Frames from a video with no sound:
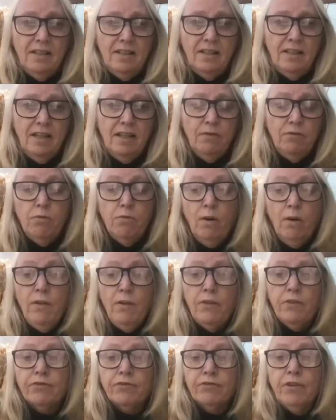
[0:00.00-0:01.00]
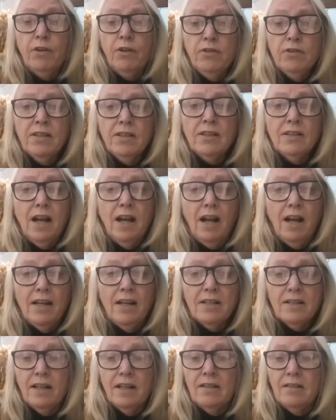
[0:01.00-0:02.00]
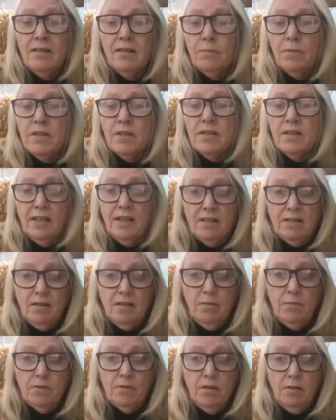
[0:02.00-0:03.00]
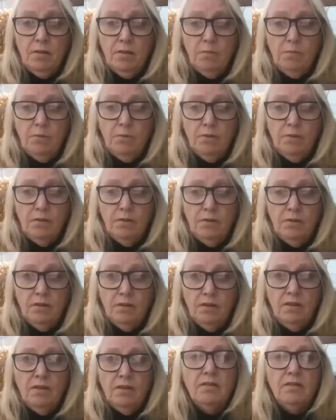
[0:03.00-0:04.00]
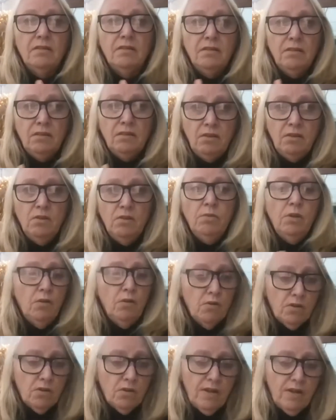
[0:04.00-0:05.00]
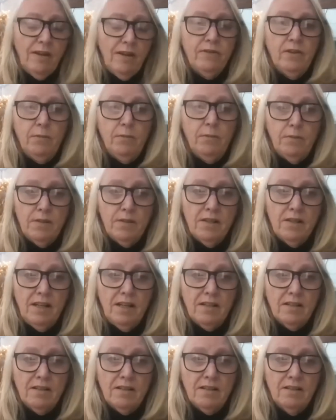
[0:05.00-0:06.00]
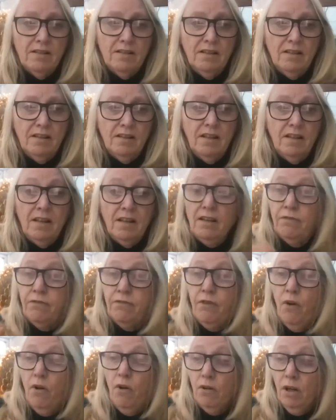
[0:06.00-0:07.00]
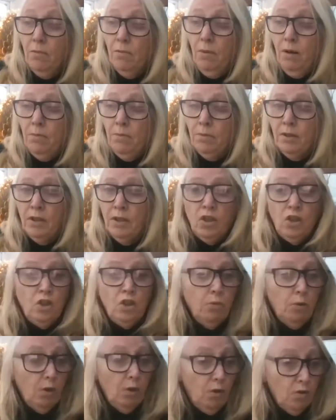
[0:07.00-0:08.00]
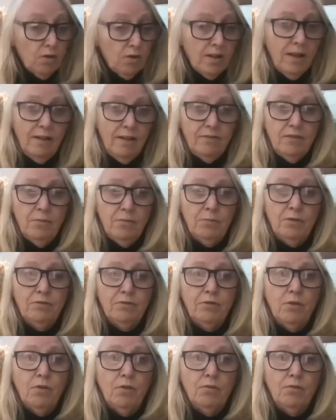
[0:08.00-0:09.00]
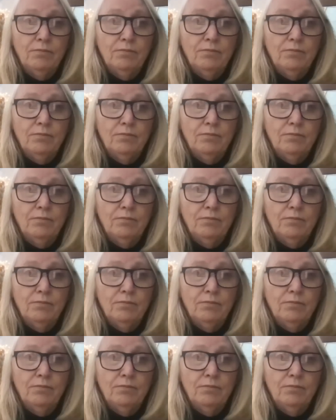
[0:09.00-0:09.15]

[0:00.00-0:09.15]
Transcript: If one throws the dice and number six comes up, you will also have number six. If four come up, you will also have number four.